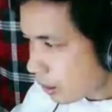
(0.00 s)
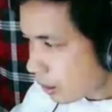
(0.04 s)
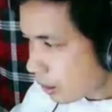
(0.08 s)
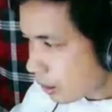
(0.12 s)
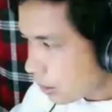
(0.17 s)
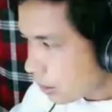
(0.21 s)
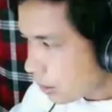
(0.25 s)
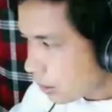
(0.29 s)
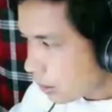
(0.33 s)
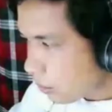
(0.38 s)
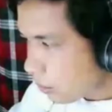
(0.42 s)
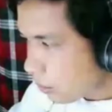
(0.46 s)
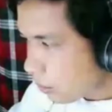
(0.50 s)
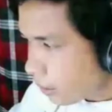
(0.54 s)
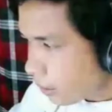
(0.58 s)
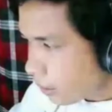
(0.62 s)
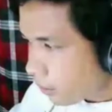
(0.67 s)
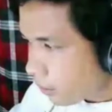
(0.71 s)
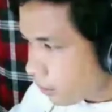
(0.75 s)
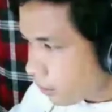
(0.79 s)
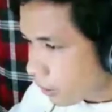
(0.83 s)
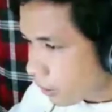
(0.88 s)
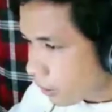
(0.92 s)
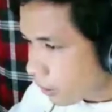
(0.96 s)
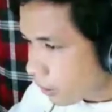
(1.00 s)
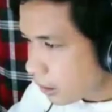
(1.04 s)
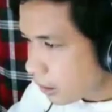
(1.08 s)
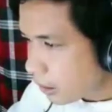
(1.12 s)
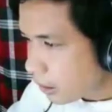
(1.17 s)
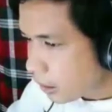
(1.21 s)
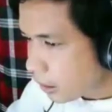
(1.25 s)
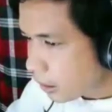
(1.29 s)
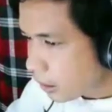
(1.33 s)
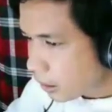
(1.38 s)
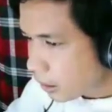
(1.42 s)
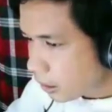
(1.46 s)
The mean
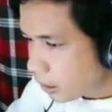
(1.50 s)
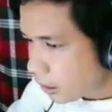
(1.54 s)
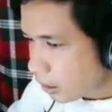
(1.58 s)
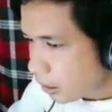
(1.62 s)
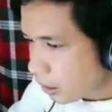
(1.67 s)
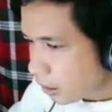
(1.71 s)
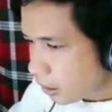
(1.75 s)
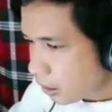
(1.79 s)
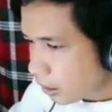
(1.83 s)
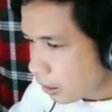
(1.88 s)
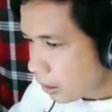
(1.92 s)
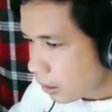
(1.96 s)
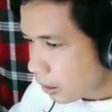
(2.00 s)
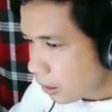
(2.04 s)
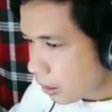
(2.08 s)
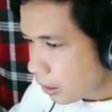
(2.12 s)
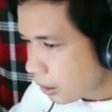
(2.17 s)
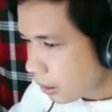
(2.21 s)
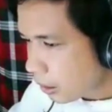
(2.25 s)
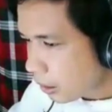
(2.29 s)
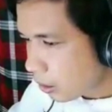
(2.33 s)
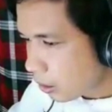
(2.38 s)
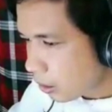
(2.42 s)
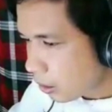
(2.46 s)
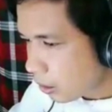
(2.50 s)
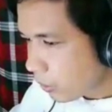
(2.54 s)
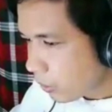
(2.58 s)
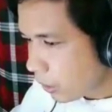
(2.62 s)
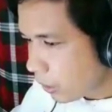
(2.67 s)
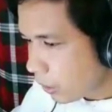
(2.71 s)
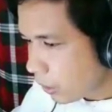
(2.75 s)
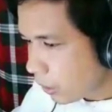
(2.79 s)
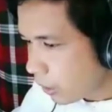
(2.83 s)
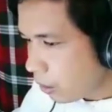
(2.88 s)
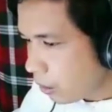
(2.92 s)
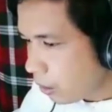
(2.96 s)
difference is
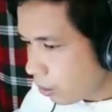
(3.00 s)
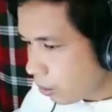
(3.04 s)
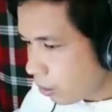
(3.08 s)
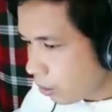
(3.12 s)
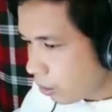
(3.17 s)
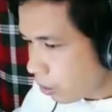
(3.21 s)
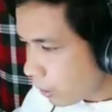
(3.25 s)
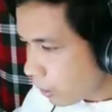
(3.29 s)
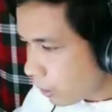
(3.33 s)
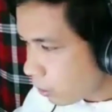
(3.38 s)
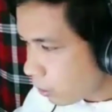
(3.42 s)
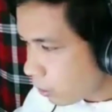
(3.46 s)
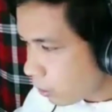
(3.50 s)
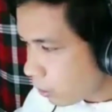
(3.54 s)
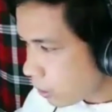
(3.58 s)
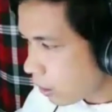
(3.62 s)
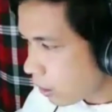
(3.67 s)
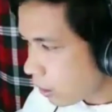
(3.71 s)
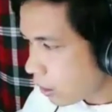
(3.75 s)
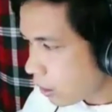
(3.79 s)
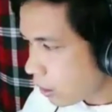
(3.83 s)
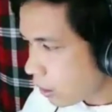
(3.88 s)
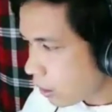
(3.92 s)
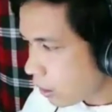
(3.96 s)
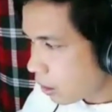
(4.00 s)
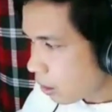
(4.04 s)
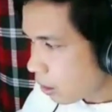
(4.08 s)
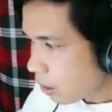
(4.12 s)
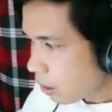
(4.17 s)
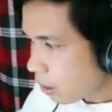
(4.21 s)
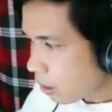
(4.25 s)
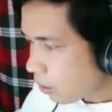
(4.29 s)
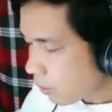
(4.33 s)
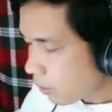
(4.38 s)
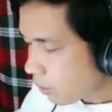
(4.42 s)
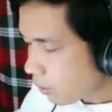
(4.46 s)
obtained by using this
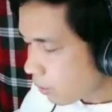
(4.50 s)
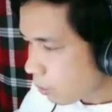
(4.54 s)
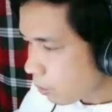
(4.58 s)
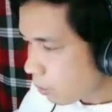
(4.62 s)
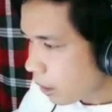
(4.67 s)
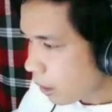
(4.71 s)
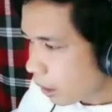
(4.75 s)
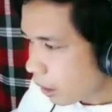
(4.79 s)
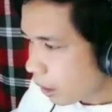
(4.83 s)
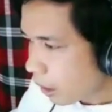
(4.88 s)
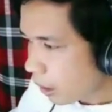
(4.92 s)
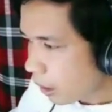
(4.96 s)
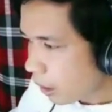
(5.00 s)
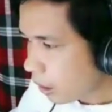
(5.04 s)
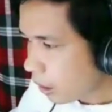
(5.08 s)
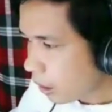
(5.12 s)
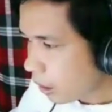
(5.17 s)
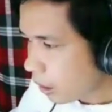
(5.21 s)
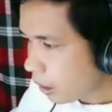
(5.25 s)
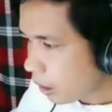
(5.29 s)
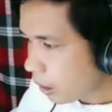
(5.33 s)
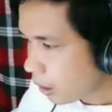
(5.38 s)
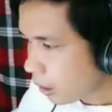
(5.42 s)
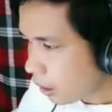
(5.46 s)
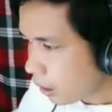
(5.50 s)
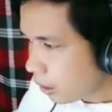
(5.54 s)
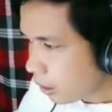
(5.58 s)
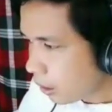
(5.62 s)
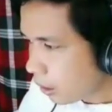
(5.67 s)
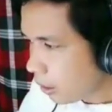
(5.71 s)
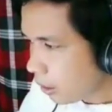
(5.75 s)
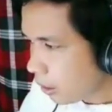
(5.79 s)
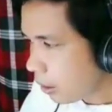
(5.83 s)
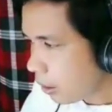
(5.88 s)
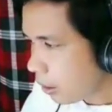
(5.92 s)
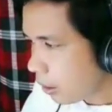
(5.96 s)
formula.
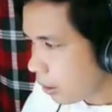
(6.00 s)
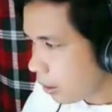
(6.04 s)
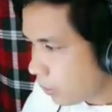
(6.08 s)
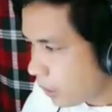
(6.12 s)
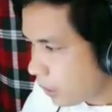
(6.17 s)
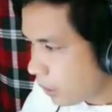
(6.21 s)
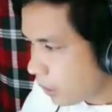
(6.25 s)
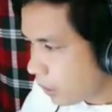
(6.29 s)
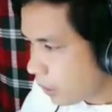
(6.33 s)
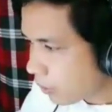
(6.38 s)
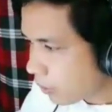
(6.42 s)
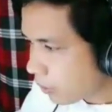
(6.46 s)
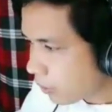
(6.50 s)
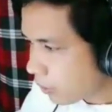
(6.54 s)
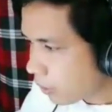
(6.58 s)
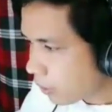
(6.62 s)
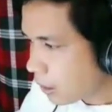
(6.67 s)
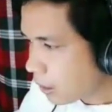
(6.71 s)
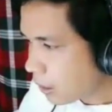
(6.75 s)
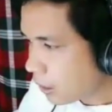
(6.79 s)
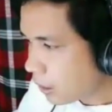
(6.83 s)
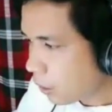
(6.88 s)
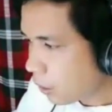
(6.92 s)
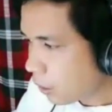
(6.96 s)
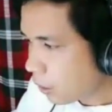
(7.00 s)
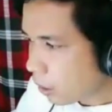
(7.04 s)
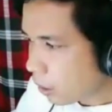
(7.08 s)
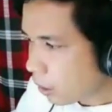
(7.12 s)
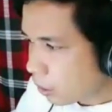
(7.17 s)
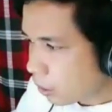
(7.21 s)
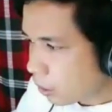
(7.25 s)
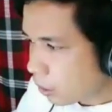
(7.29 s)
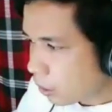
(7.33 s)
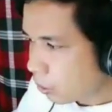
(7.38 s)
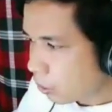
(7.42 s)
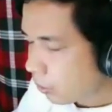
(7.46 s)
Now, mean difference is equal
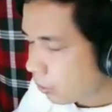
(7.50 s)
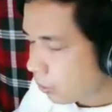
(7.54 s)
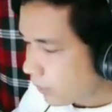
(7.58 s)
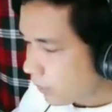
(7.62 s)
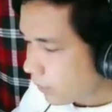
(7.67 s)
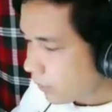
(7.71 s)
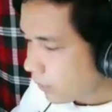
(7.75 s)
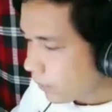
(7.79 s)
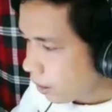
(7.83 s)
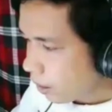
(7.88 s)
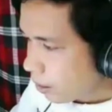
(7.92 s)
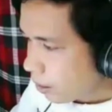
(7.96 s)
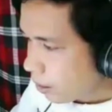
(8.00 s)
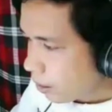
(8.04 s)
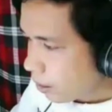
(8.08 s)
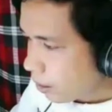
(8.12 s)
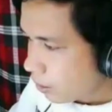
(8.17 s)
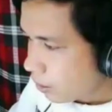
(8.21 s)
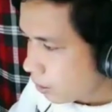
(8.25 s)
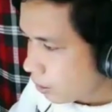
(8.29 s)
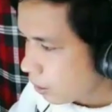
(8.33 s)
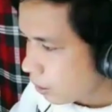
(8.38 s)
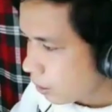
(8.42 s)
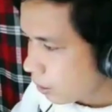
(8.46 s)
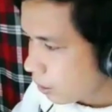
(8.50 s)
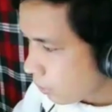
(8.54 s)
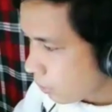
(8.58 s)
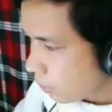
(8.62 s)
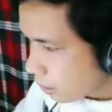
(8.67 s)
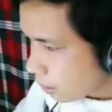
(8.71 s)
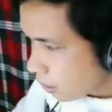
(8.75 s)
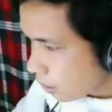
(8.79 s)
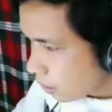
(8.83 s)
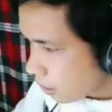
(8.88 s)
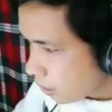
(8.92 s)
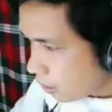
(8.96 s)
to
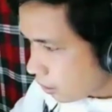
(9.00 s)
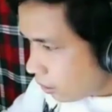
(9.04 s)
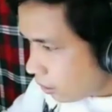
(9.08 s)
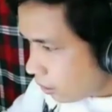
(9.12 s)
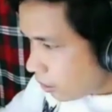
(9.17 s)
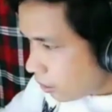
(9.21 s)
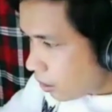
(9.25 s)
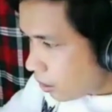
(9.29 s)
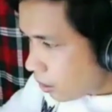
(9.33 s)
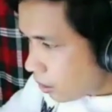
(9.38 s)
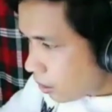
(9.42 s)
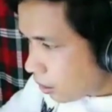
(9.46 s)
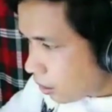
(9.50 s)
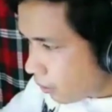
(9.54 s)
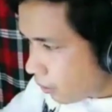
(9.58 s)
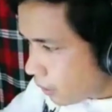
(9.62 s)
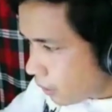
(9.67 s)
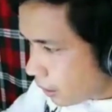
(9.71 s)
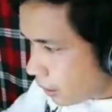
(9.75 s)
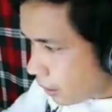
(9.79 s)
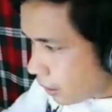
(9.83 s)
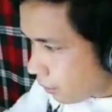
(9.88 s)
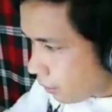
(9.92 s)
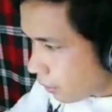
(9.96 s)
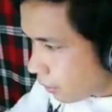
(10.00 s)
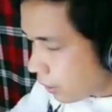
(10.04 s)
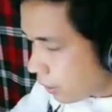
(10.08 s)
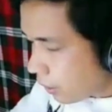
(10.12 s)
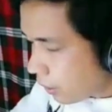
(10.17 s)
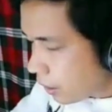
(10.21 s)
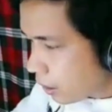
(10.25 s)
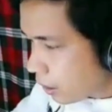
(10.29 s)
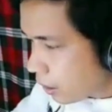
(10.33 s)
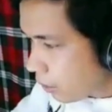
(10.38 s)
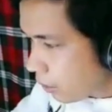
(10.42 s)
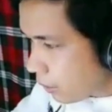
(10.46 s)
summation of the
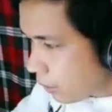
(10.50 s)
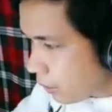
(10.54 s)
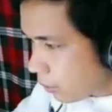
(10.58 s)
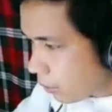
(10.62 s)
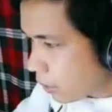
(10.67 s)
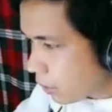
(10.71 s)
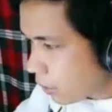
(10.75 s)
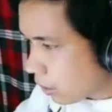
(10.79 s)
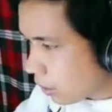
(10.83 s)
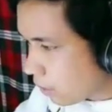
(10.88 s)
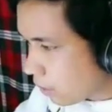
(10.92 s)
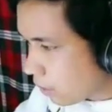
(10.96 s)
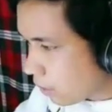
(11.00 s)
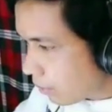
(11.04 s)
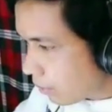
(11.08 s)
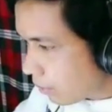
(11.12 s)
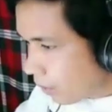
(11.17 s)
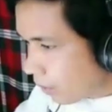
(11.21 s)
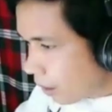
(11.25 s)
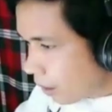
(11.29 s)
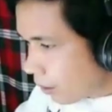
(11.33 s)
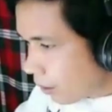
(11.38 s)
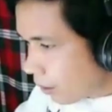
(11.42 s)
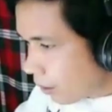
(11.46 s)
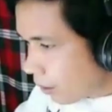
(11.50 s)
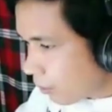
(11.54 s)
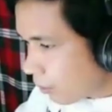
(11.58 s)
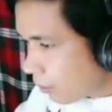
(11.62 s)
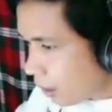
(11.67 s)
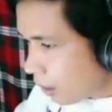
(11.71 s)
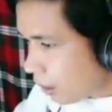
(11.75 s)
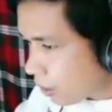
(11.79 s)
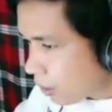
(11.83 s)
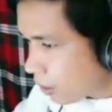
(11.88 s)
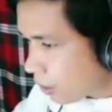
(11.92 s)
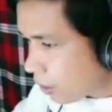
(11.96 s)
difference of the observed
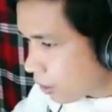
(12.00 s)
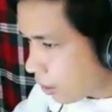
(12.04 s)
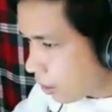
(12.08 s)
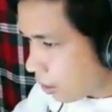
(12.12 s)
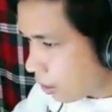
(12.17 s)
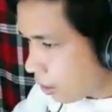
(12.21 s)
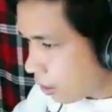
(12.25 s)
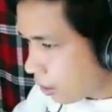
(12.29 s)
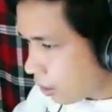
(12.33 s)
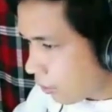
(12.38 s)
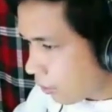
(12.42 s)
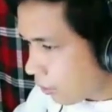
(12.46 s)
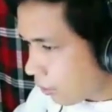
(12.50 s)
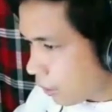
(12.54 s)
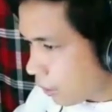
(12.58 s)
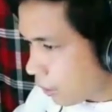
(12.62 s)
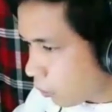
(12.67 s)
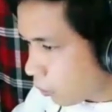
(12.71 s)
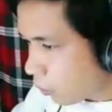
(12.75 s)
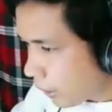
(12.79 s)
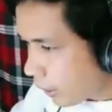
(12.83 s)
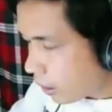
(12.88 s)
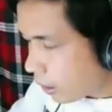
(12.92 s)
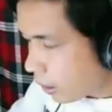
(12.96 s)
values of the weight